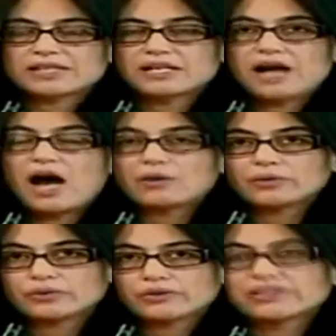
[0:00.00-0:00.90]
How do
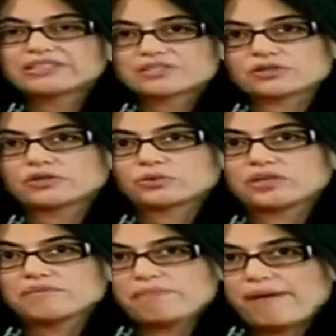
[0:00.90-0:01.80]
you think this is going to
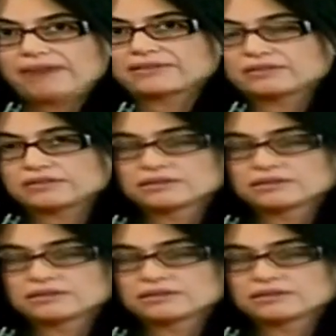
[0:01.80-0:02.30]
impact?